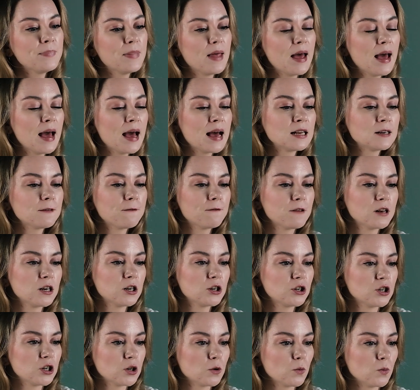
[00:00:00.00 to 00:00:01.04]
and
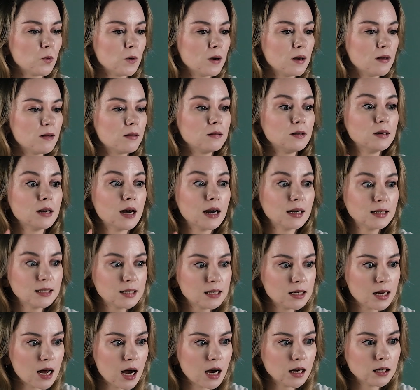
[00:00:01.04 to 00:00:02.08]
finishing with
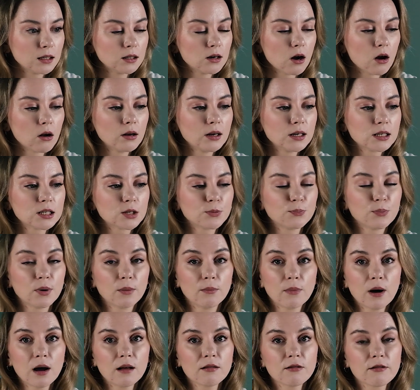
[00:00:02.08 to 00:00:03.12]
ninety-nine dollars per
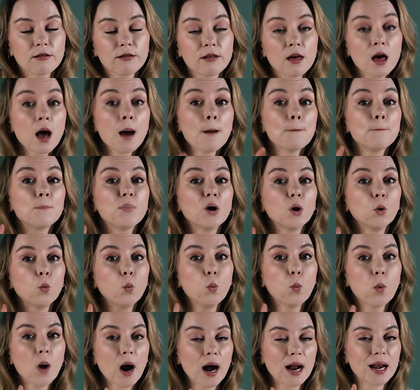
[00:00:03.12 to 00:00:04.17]
month per
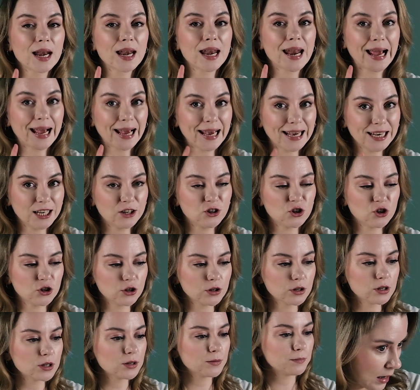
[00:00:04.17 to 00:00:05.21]
one
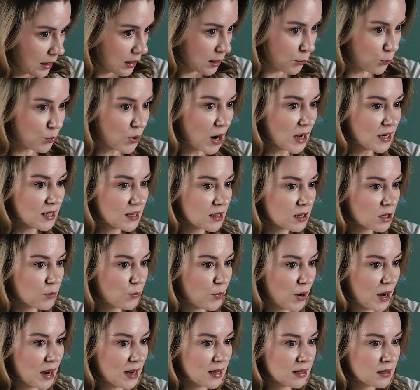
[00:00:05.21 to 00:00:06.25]
agent. The pricing
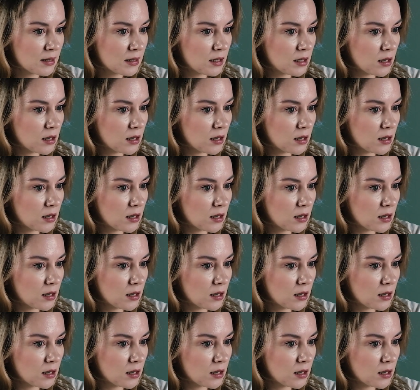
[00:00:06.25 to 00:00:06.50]
depends